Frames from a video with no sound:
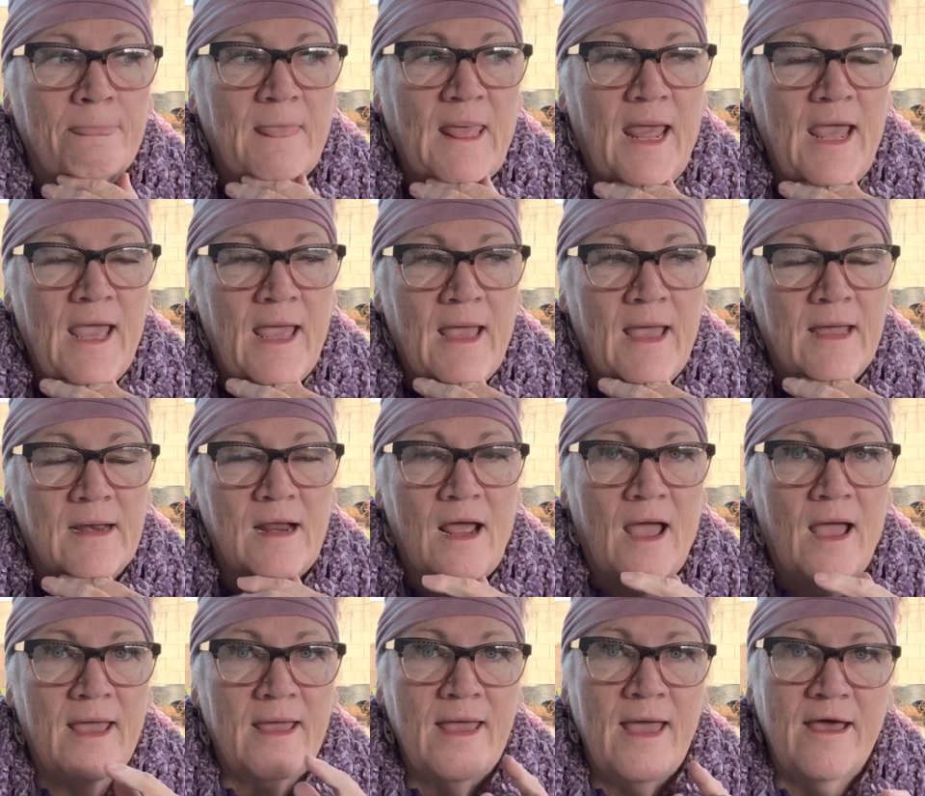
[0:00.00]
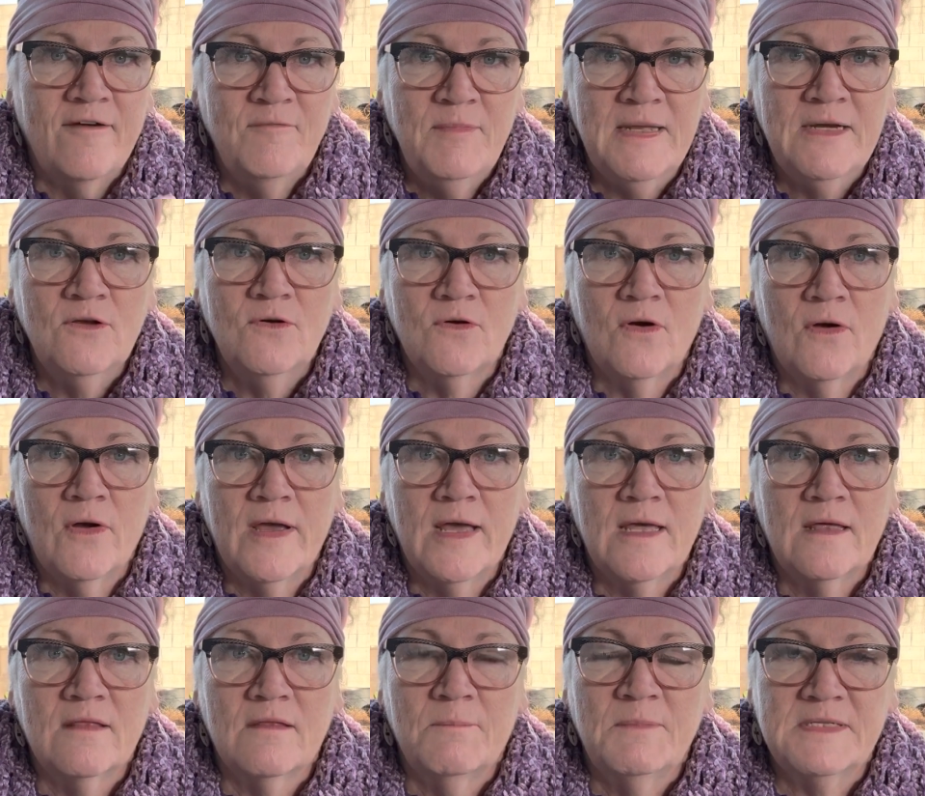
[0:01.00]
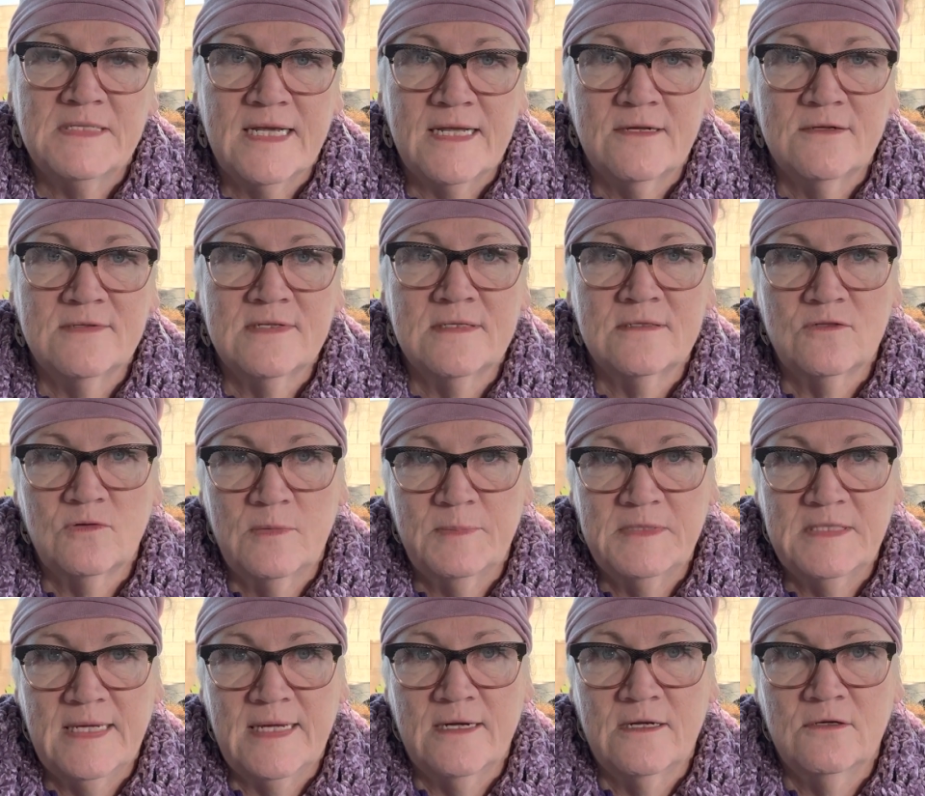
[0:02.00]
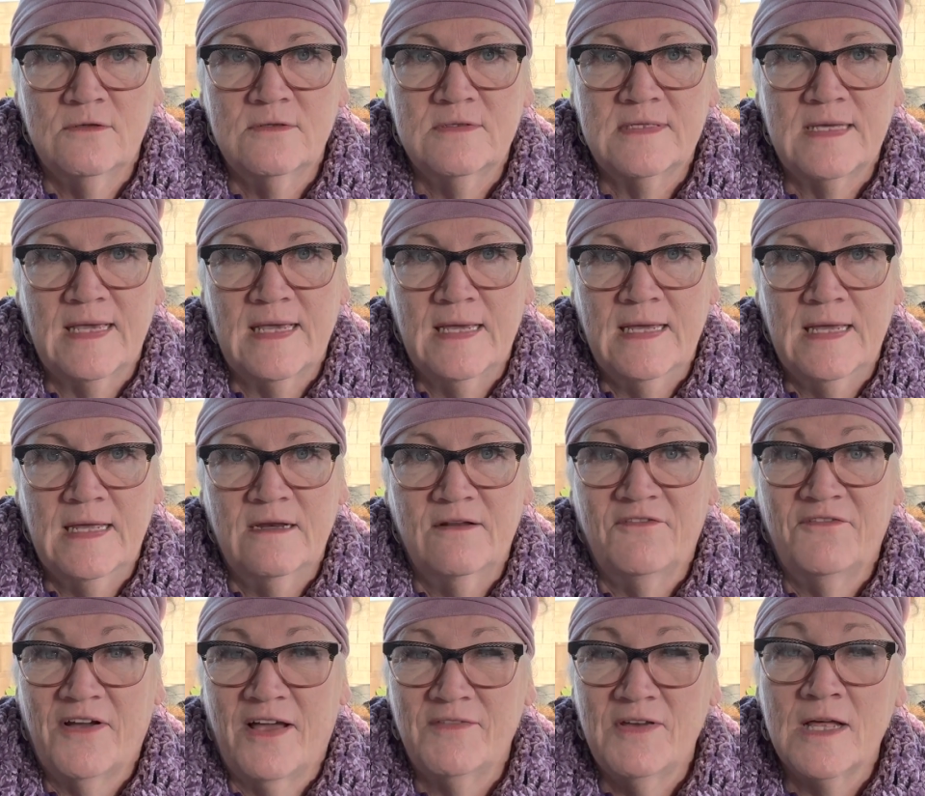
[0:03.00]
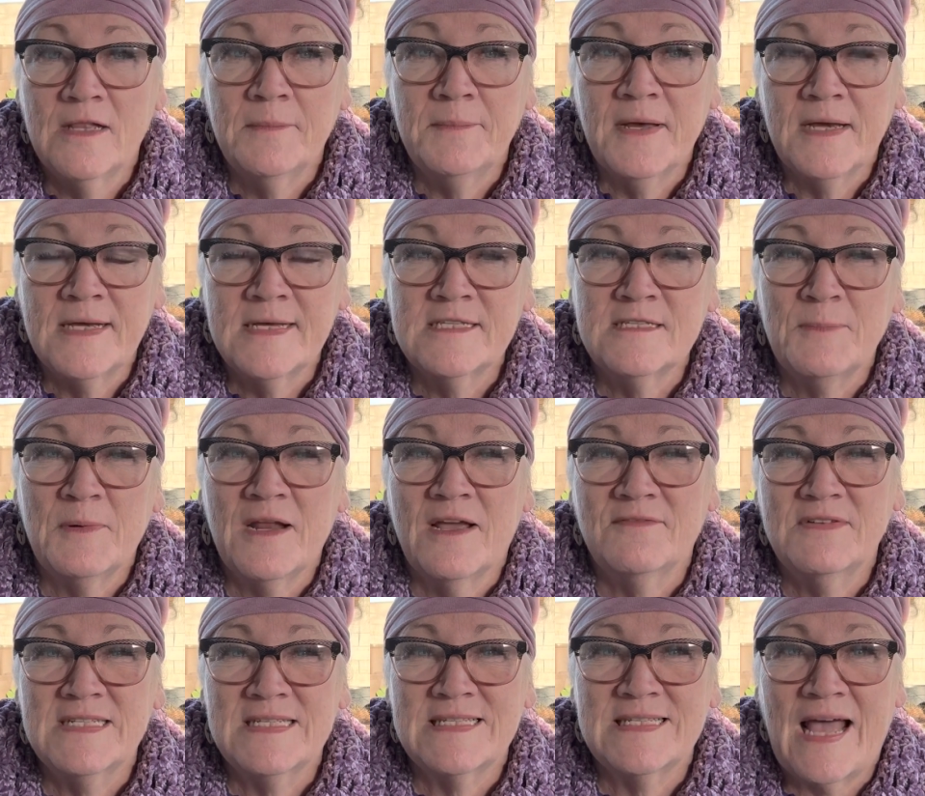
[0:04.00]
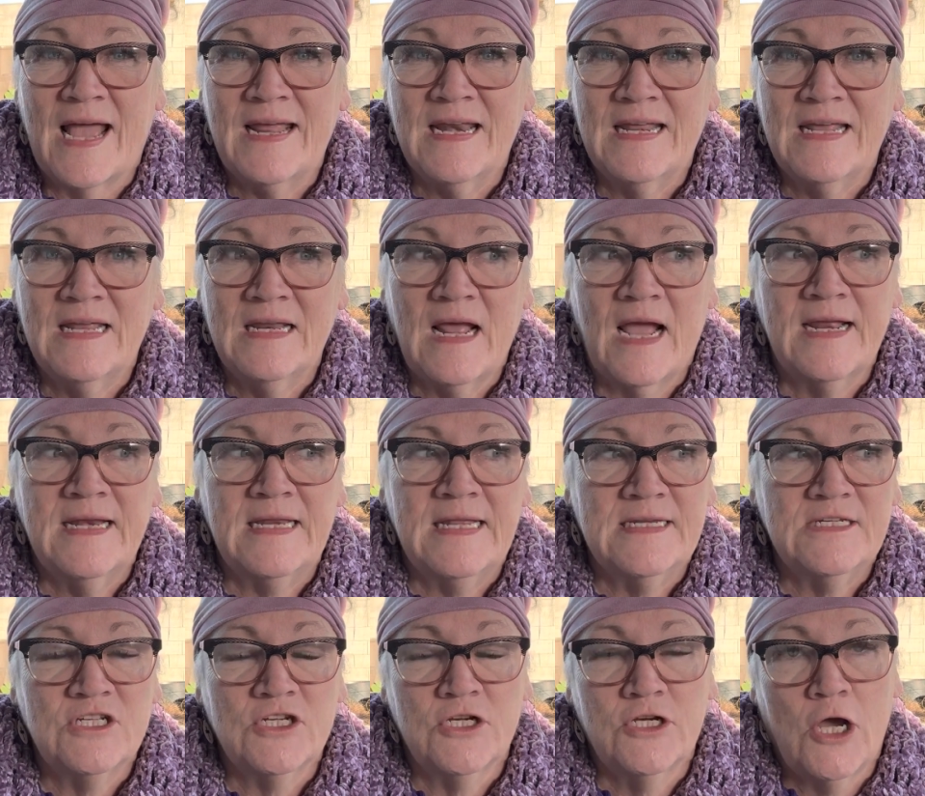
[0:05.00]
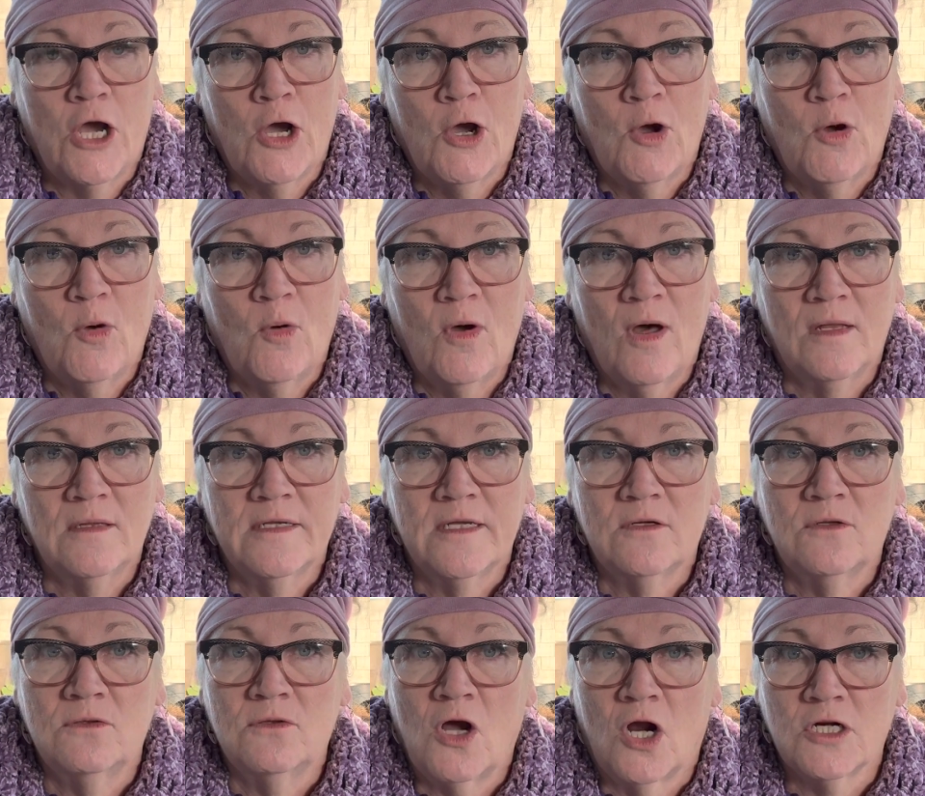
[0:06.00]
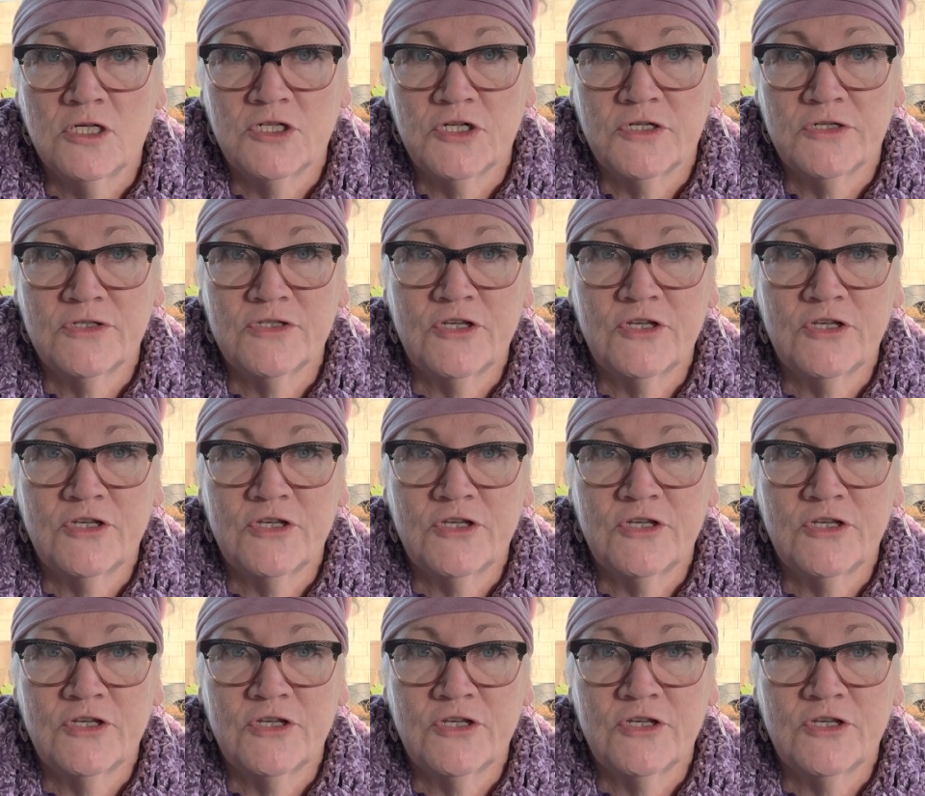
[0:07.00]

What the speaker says: And I have been growing potatoes and sweet potatoes in 5-gallon buckets, but I've decided I need to go a little larger.